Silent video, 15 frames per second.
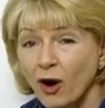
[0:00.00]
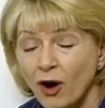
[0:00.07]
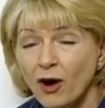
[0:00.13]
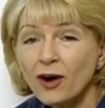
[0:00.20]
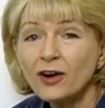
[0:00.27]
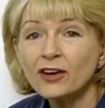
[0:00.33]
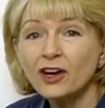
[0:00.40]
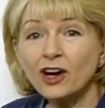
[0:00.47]

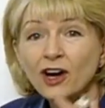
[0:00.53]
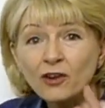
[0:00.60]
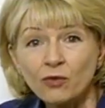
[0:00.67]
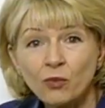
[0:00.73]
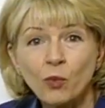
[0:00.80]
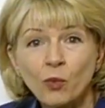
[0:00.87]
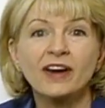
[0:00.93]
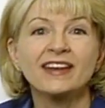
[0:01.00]
part
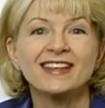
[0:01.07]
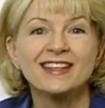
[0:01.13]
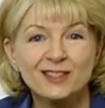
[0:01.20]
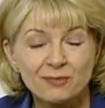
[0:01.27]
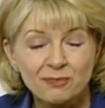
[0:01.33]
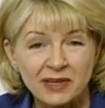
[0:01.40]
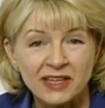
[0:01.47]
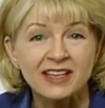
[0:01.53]
of what
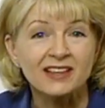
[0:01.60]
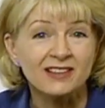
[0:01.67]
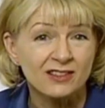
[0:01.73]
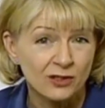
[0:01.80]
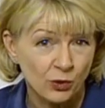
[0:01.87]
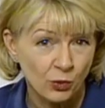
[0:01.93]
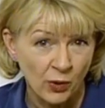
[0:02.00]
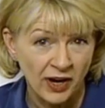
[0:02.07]
is being
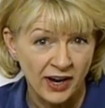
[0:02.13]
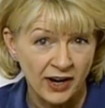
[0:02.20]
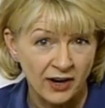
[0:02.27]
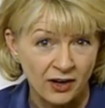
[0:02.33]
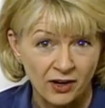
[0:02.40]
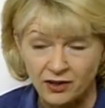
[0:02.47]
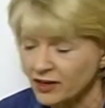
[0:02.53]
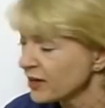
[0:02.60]

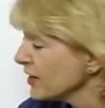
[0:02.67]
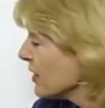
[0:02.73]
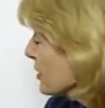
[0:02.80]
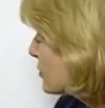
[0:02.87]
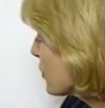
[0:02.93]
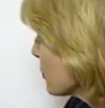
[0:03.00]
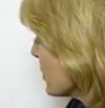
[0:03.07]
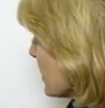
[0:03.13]
squared.
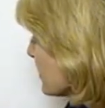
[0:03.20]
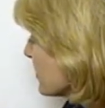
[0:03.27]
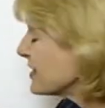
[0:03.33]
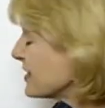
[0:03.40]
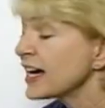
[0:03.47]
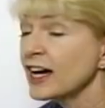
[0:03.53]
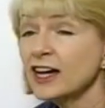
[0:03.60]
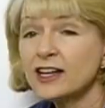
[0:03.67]
So this
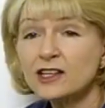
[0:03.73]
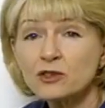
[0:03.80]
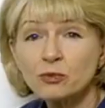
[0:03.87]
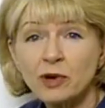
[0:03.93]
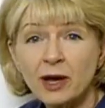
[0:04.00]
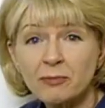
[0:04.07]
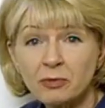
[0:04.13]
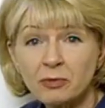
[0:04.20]
does
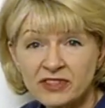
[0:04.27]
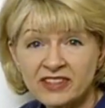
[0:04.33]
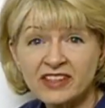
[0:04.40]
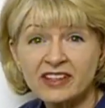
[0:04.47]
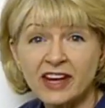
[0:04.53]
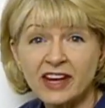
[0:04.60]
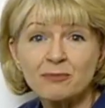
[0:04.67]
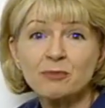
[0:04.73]

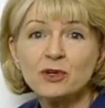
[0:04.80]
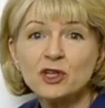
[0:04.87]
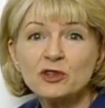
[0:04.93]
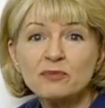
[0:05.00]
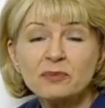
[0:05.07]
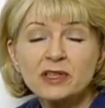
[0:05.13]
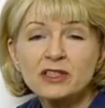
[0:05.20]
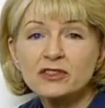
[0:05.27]
represent a
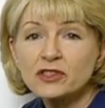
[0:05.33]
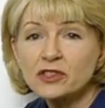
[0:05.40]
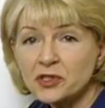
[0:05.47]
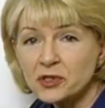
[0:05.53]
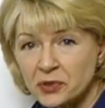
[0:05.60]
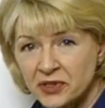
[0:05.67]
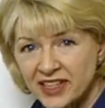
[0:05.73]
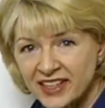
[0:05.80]
movement
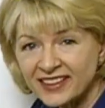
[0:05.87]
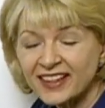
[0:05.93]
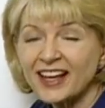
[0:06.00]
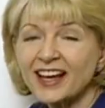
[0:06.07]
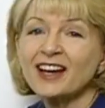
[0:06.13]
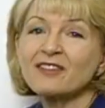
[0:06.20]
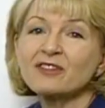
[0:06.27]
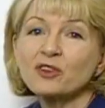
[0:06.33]
to the
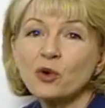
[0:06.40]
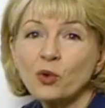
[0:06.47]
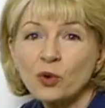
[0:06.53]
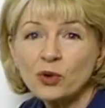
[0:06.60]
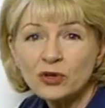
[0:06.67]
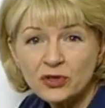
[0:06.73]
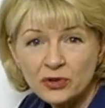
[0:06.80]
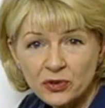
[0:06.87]
left
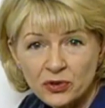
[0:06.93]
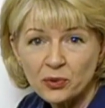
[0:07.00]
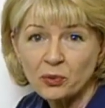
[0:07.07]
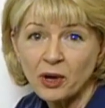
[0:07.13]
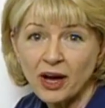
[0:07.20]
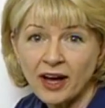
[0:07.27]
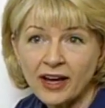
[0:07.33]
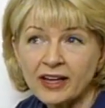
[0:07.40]
or to the
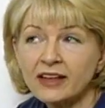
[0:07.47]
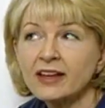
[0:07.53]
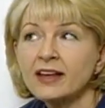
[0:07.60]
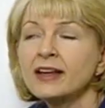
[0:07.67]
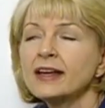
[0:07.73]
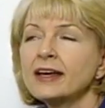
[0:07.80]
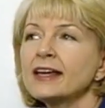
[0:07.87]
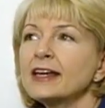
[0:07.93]
right.
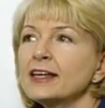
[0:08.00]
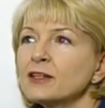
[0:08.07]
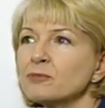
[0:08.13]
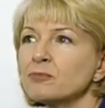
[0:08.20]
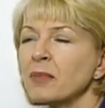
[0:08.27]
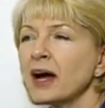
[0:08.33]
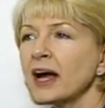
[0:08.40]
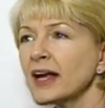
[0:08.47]

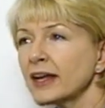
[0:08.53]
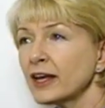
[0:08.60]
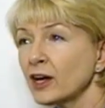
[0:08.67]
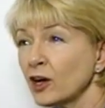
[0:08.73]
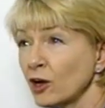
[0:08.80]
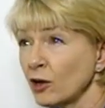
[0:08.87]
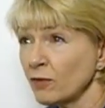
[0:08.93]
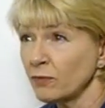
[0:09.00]
It might
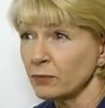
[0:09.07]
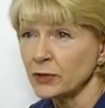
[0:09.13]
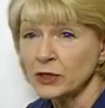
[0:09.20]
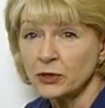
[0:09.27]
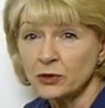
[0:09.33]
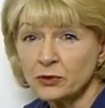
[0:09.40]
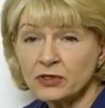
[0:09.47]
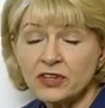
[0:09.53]
help
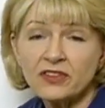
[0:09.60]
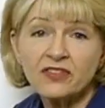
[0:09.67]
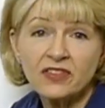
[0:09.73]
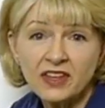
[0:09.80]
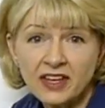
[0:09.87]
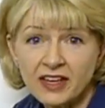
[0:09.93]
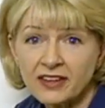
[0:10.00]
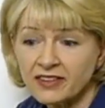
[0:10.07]
you to
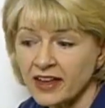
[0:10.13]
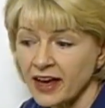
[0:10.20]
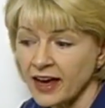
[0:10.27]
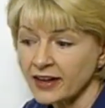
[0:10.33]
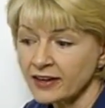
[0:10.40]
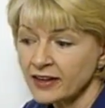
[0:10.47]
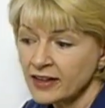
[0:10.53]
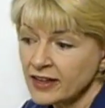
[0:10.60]
think
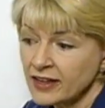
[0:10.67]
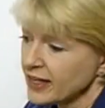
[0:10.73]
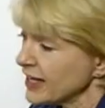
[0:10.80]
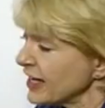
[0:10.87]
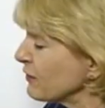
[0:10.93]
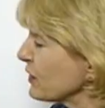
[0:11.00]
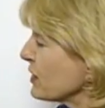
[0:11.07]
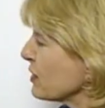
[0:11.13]
that
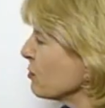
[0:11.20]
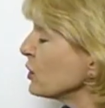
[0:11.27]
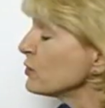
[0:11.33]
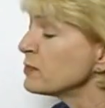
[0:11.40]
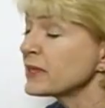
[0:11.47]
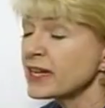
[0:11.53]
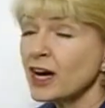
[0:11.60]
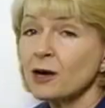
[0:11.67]
if it's a
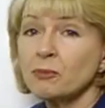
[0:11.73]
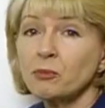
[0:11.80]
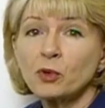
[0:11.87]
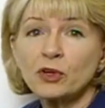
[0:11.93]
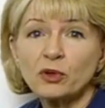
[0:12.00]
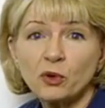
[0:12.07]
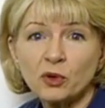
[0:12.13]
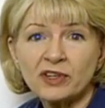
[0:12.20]
movement
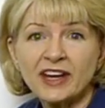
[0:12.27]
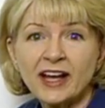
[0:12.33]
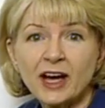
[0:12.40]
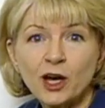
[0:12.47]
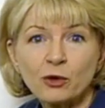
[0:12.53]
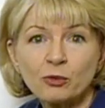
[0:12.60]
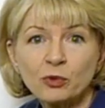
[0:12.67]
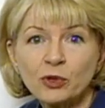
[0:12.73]
upward or
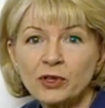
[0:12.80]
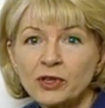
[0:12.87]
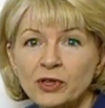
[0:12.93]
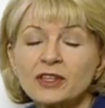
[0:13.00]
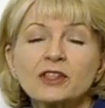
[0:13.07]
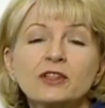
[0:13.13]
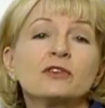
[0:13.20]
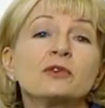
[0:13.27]
downward,
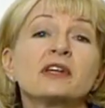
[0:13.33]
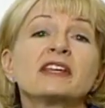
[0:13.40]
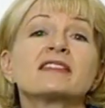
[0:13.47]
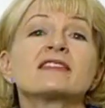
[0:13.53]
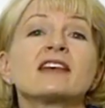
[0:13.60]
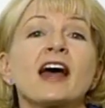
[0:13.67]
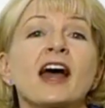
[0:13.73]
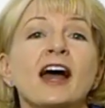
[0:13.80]
you do
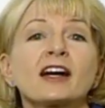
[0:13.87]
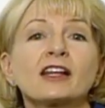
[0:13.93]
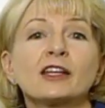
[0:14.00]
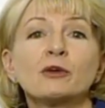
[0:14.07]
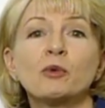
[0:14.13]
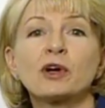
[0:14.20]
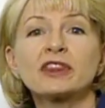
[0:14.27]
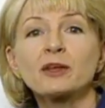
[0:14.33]

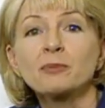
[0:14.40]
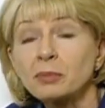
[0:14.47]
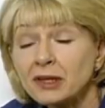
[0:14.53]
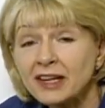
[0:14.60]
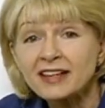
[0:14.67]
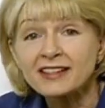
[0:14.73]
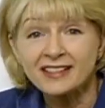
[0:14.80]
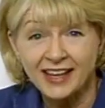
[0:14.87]
exactly what the
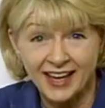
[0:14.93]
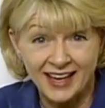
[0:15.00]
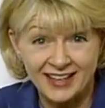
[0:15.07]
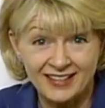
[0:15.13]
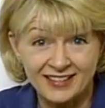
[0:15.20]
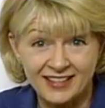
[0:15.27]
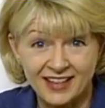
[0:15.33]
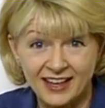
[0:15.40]
plus
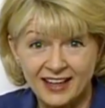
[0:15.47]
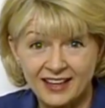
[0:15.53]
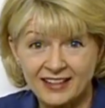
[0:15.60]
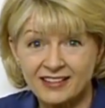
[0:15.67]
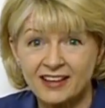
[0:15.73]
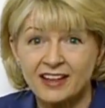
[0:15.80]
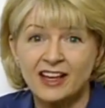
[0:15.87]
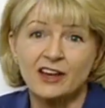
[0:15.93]
k
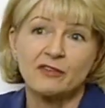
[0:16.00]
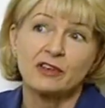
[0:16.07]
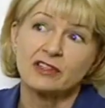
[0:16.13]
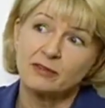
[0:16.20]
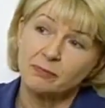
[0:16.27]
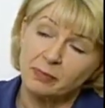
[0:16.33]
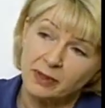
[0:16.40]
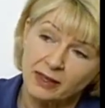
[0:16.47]
says. If
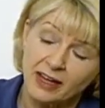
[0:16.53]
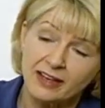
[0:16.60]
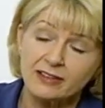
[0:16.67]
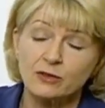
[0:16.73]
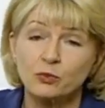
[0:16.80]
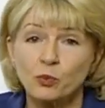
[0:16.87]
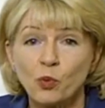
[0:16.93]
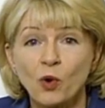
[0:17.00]
it's
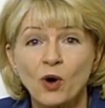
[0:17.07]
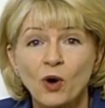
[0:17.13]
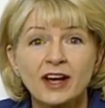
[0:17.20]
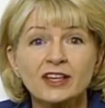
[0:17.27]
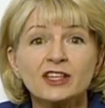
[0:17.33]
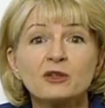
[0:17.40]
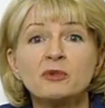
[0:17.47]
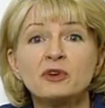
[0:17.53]
plus
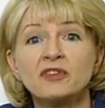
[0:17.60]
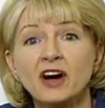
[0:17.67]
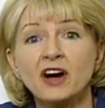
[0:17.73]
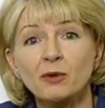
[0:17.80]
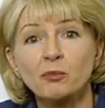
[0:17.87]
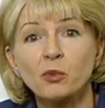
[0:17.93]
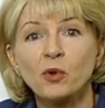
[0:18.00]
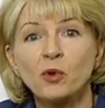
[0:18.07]
1, you move
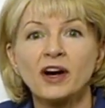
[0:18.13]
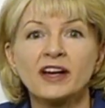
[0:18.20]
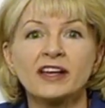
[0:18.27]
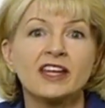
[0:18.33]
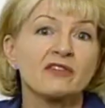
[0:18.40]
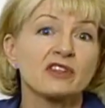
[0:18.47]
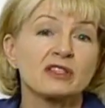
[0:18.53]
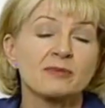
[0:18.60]
up
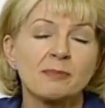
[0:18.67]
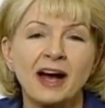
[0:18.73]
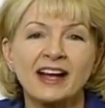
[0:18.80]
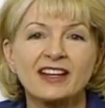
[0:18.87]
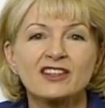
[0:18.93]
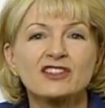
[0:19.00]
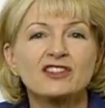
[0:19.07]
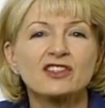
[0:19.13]
1. If it's
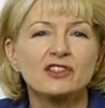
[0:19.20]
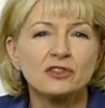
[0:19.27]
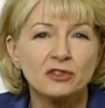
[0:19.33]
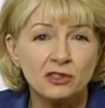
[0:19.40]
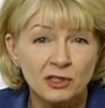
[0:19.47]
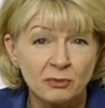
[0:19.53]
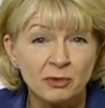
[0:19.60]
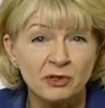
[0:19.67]
minus 2,
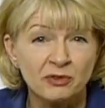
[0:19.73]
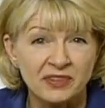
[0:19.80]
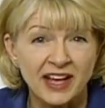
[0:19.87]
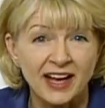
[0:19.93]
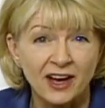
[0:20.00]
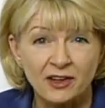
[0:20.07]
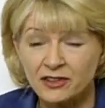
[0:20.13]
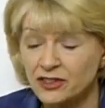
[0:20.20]
you move
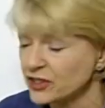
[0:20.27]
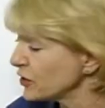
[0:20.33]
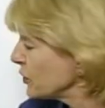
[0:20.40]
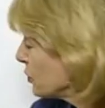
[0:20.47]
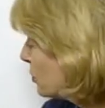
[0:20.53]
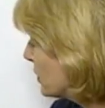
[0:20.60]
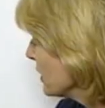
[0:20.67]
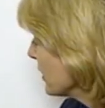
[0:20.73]
down
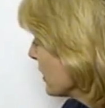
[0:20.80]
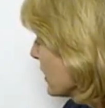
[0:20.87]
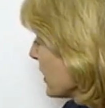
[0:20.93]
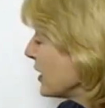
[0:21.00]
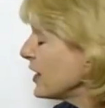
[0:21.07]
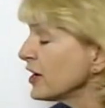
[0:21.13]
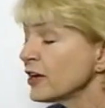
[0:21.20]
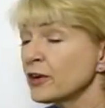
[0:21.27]
2.
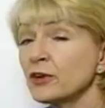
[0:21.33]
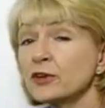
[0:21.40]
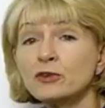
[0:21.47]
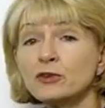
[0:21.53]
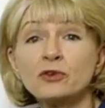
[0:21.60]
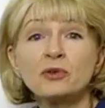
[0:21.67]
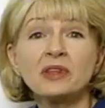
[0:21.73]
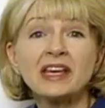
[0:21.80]
Here,
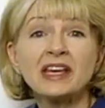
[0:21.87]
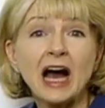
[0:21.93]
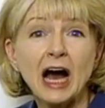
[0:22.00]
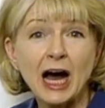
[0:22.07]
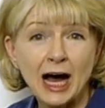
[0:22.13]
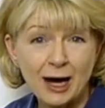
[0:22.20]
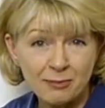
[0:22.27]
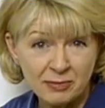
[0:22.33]
you do the
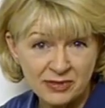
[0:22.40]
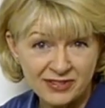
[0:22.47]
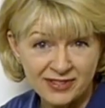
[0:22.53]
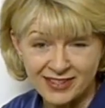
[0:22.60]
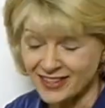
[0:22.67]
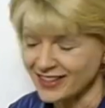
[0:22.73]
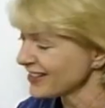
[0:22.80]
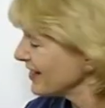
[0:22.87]

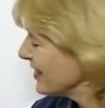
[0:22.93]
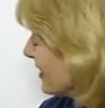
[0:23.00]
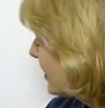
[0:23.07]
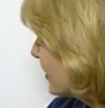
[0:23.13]
opposite.